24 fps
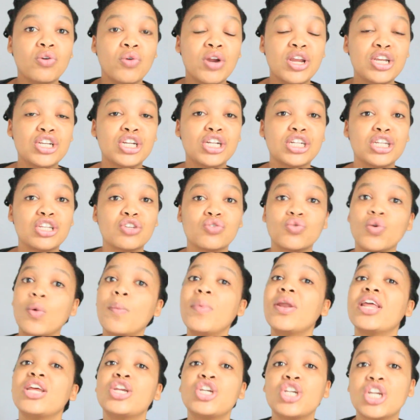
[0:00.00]
racial
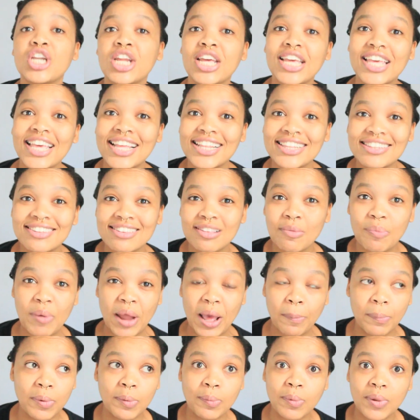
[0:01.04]
discrimination against the
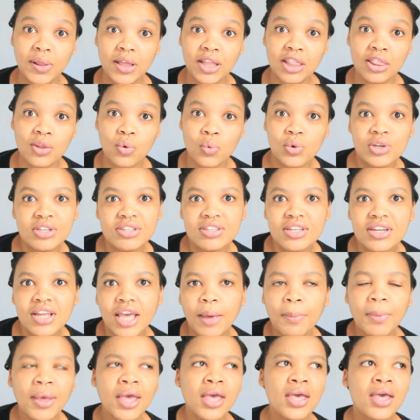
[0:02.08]
black people in the Western
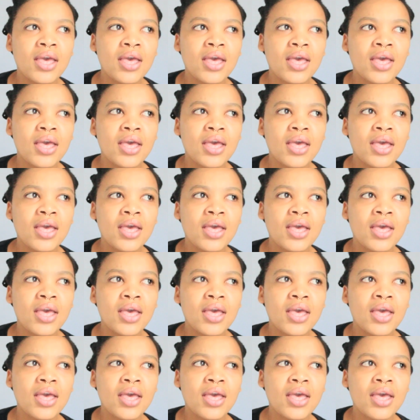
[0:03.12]
Cape.